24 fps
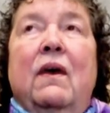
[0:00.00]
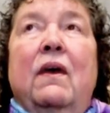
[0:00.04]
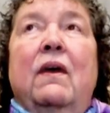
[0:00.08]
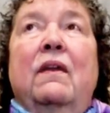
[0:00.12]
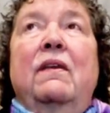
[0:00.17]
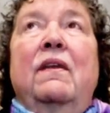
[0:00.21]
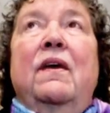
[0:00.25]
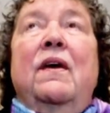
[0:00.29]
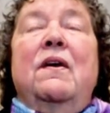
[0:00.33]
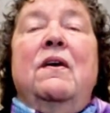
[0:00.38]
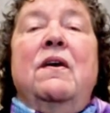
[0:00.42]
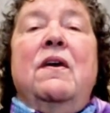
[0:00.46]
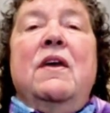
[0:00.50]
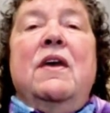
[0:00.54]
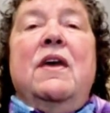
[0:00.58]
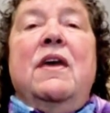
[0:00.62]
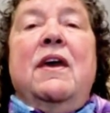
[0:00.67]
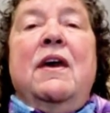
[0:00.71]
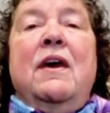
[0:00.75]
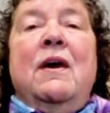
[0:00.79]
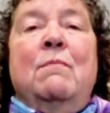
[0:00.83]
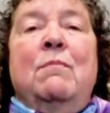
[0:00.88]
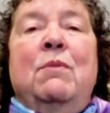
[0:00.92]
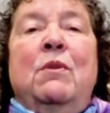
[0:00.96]
Duncan
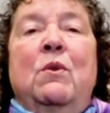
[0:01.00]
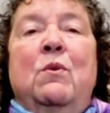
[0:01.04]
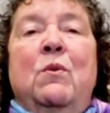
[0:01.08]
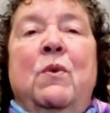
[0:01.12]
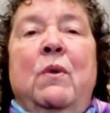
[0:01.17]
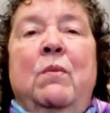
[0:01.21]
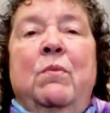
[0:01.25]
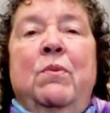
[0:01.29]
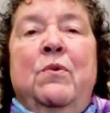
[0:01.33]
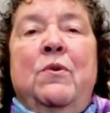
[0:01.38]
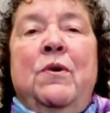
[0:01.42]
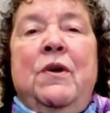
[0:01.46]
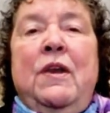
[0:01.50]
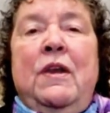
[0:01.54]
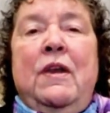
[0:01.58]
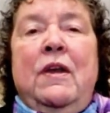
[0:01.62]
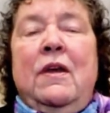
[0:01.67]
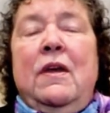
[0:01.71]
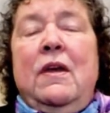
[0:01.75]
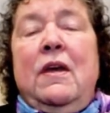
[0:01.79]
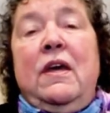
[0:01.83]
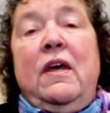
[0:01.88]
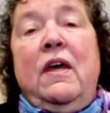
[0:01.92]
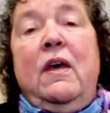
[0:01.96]
Campbell, at one point,
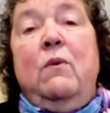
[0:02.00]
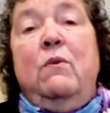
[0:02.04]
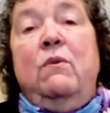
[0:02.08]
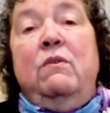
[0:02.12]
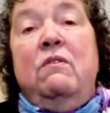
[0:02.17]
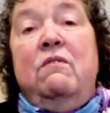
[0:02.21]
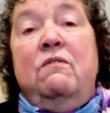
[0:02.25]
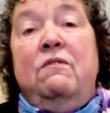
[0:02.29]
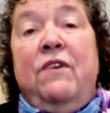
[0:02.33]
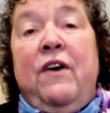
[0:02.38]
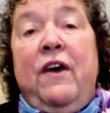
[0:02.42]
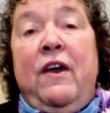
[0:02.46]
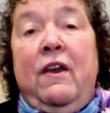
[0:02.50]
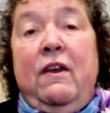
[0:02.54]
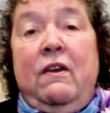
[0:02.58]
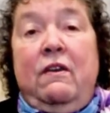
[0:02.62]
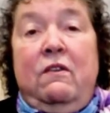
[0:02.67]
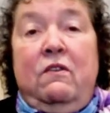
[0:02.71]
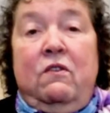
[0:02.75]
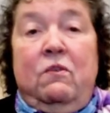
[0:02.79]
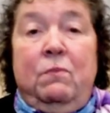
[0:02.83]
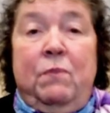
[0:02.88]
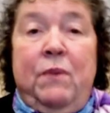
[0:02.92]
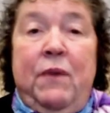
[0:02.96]
he was invited to
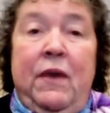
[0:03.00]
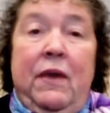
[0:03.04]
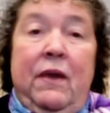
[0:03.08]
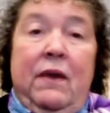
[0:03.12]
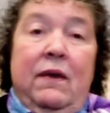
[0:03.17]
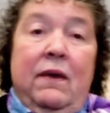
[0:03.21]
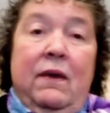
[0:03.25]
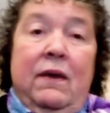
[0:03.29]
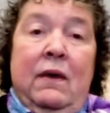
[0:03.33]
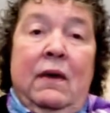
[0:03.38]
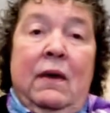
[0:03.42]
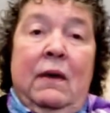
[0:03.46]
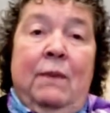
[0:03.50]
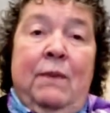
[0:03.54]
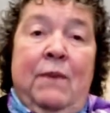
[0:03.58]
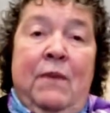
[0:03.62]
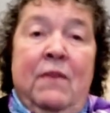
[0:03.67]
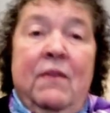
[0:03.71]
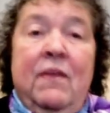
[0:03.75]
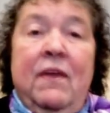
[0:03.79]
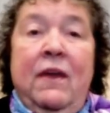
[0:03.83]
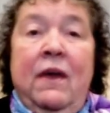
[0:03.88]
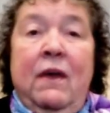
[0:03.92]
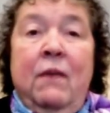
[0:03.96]
speak up
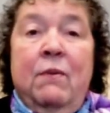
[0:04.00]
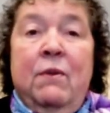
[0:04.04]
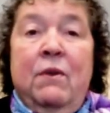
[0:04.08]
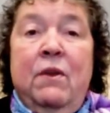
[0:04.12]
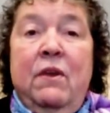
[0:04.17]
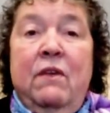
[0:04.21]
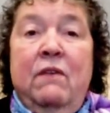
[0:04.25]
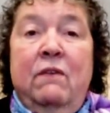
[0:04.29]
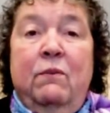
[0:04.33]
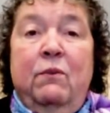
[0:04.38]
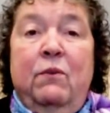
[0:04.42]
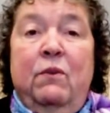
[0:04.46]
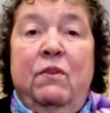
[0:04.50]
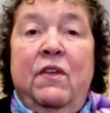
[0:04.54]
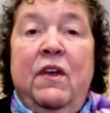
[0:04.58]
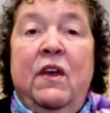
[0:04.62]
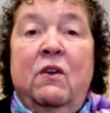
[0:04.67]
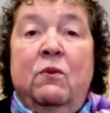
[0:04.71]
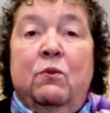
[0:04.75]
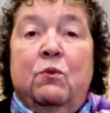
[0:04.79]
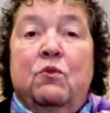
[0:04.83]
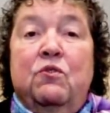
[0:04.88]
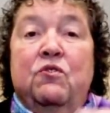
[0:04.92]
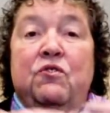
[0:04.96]
in the Hebrides when
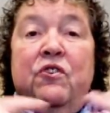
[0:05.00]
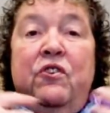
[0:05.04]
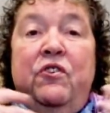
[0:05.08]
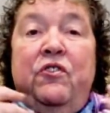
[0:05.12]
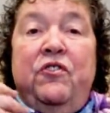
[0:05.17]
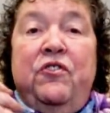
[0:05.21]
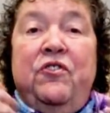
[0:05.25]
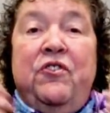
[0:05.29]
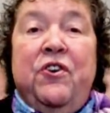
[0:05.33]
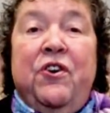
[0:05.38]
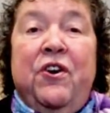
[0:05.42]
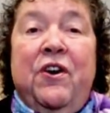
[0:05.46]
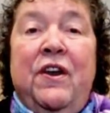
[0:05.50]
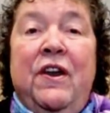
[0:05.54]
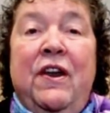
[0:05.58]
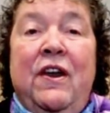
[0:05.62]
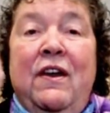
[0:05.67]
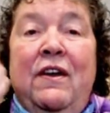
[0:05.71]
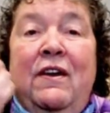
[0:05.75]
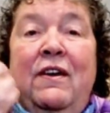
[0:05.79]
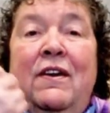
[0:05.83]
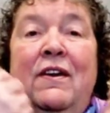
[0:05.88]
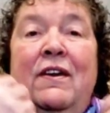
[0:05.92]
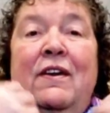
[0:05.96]
things were just
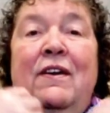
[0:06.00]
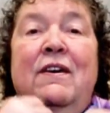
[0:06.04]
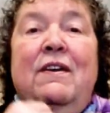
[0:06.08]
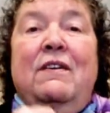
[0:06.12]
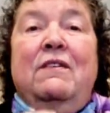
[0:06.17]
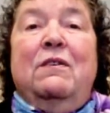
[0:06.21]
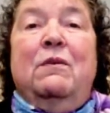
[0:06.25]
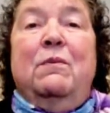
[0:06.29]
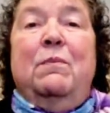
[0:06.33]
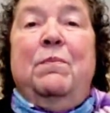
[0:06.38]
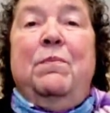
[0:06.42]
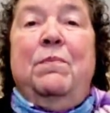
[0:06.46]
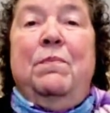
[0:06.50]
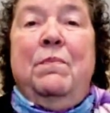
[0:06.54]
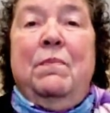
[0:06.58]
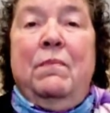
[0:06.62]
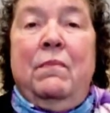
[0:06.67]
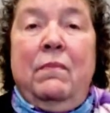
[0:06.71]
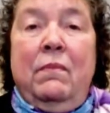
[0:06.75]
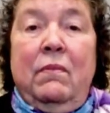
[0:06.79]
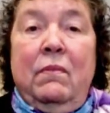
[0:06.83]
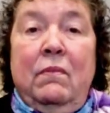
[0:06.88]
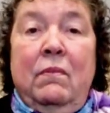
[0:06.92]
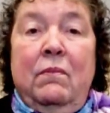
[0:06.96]
starting to
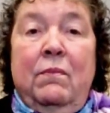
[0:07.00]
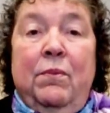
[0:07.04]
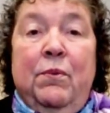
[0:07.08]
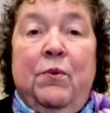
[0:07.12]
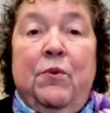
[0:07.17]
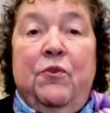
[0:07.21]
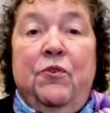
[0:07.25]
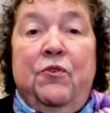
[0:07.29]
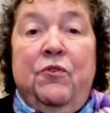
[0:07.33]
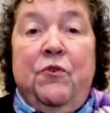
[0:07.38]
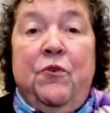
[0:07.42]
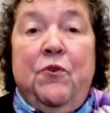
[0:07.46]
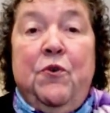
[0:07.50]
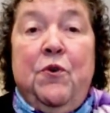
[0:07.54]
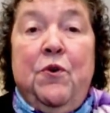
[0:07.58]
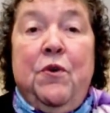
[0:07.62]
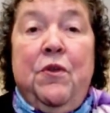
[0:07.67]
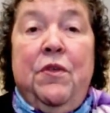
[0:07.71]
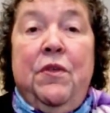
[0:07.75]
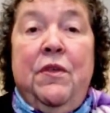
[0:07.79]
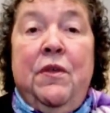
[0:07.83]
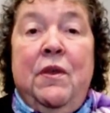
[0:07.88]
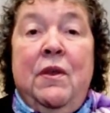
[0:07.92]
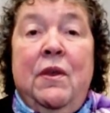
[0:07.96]
burst
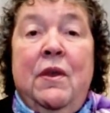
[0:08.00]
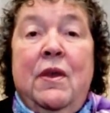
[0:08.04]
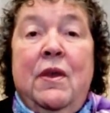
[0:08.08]
forth and